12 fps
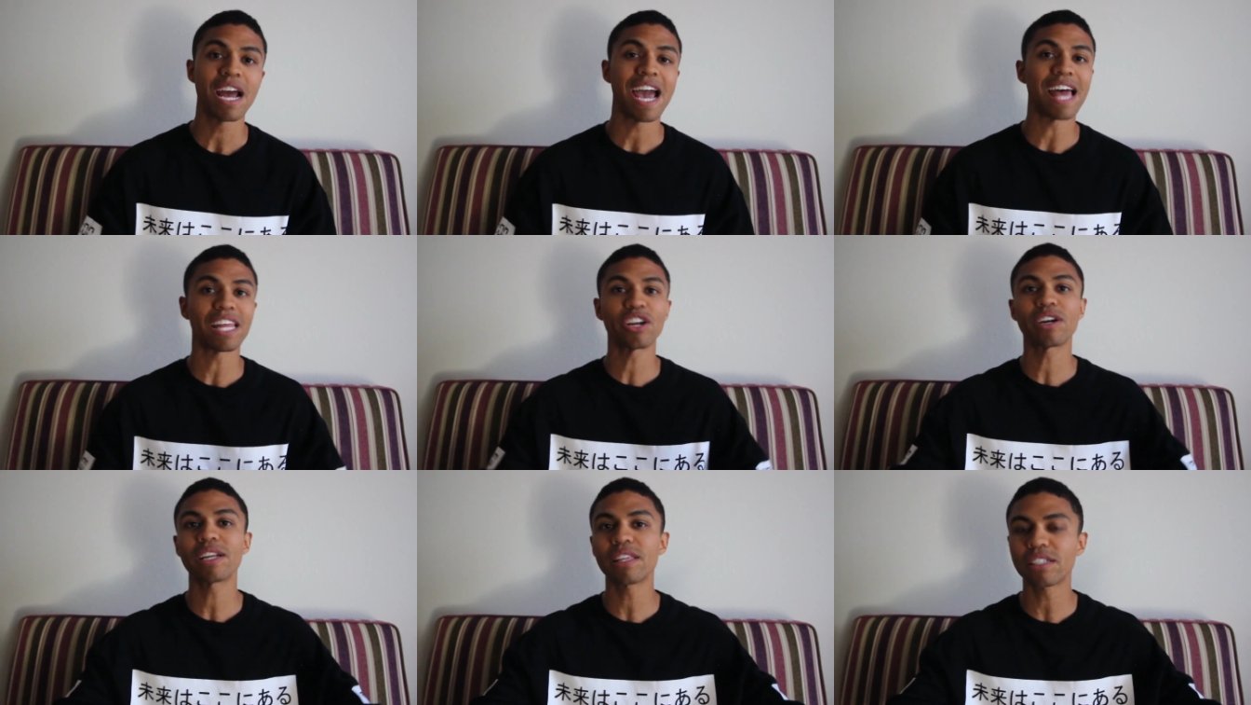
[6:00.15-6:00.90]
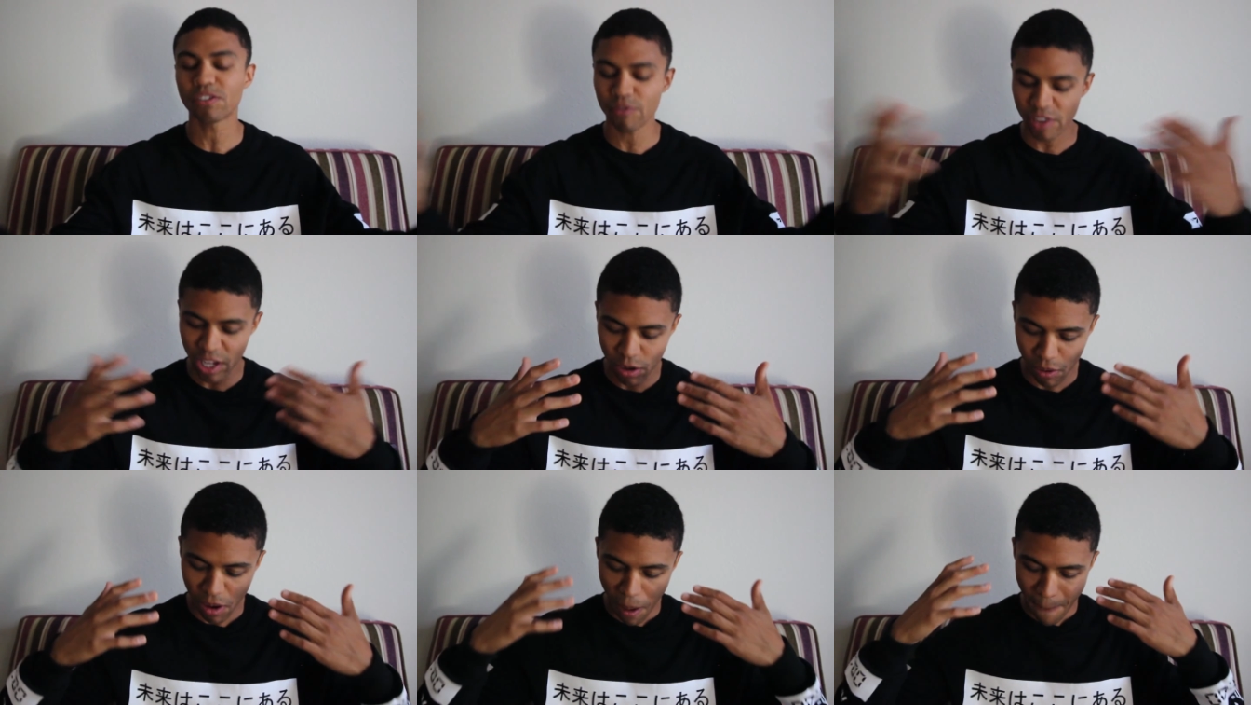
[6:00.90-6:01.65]
And then you're getting this
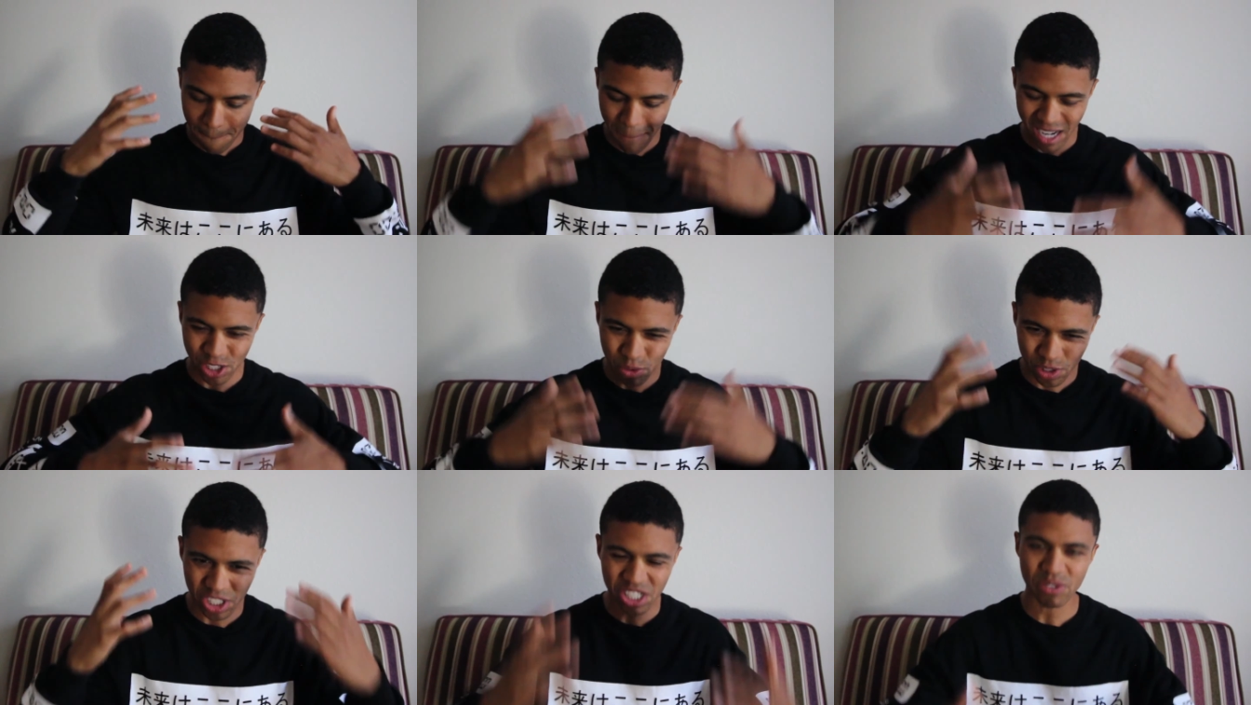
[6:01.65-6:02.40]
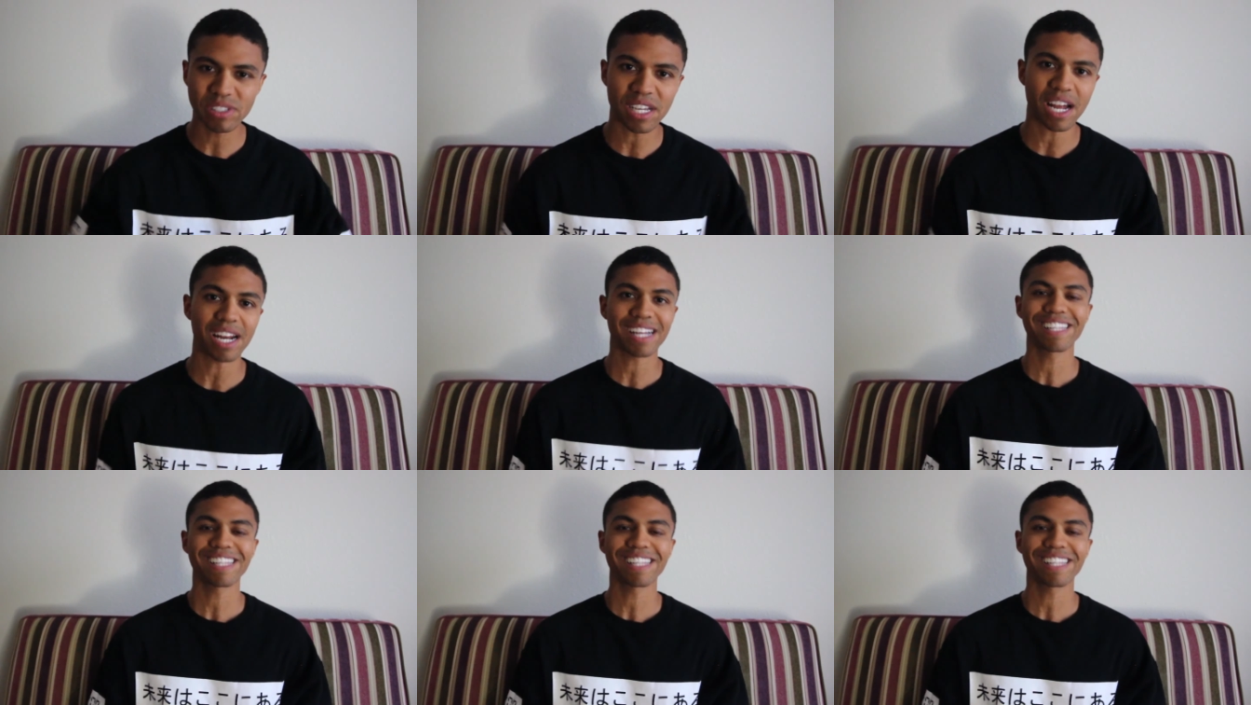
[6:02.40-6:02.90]
video module series on how to